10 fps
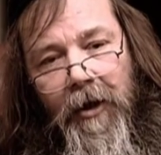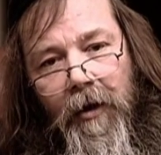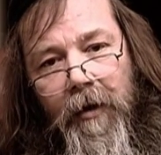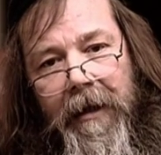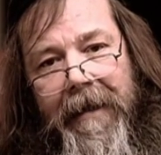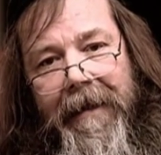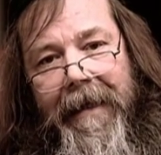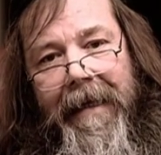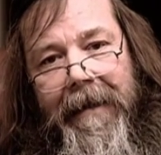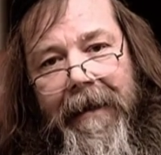uses
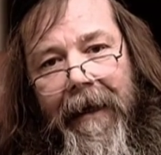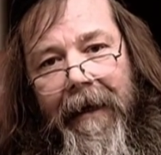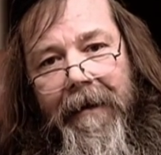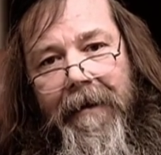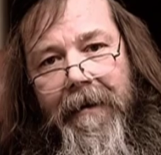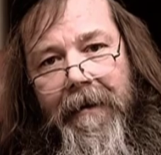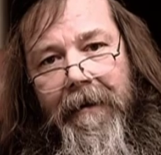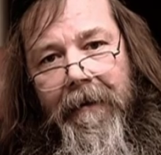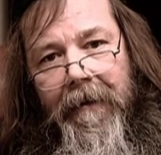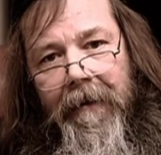these things,
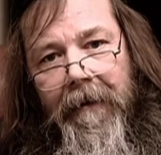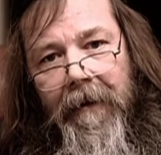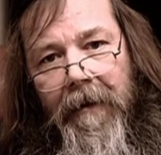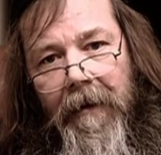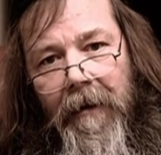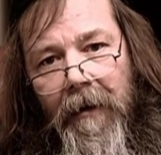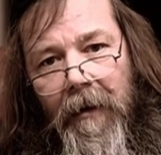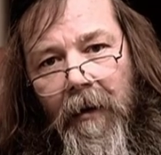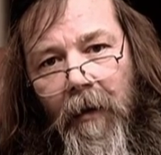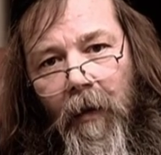
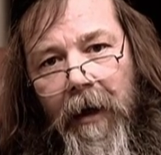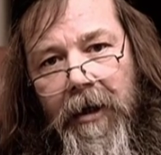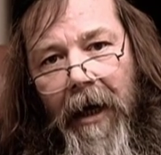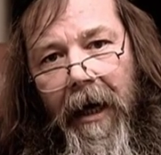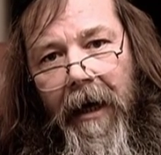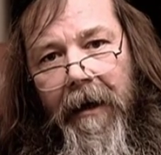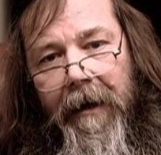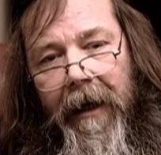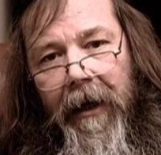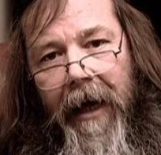which are
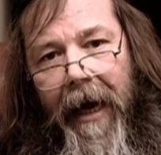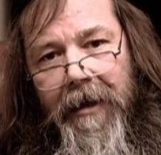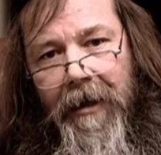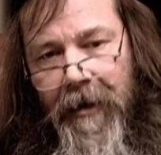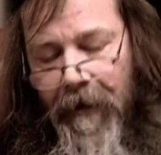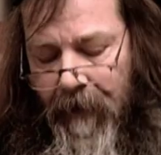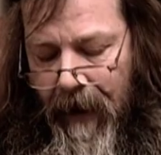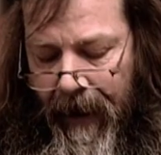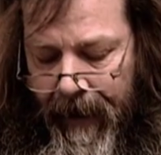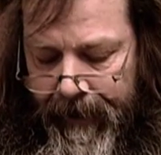creations of
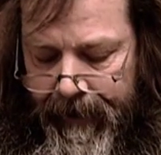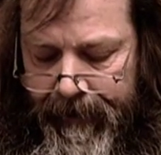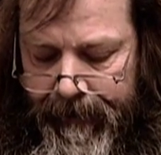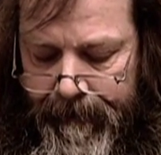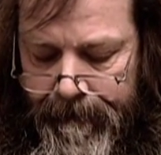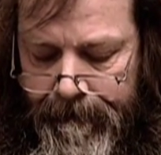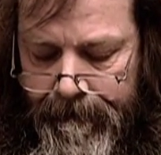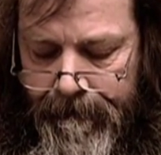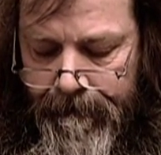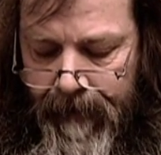God,
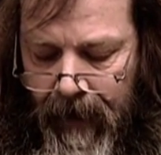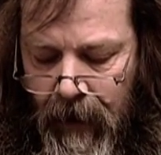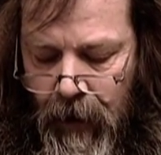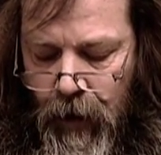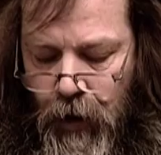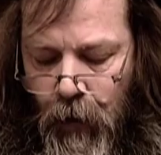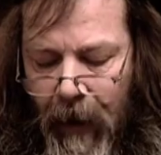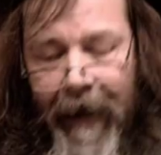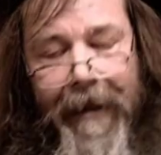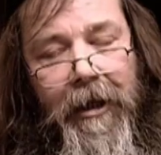to
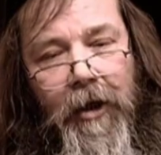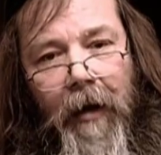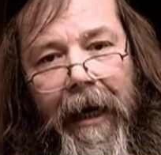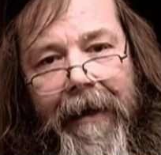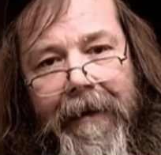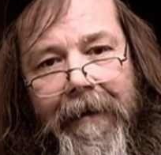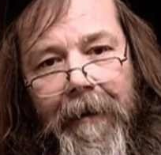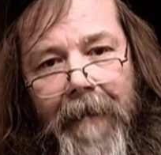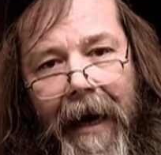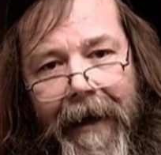illustrate the
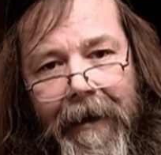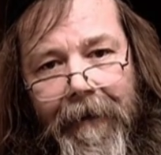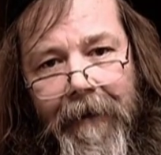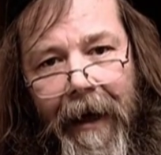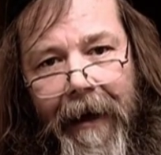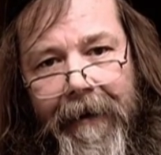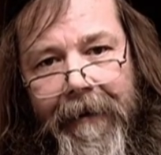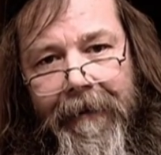mind of God.